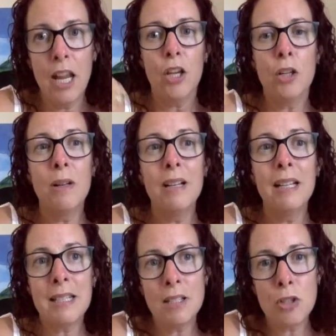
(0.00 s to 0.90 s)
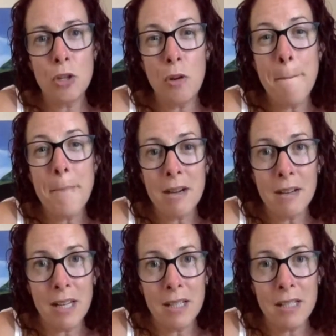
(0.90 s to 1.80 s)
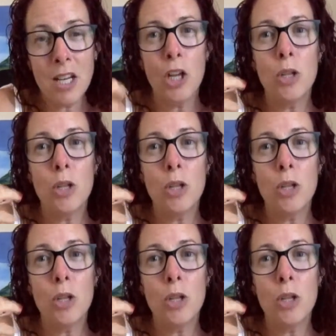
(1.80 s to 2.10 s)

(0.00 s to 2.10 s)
you listen to your mind,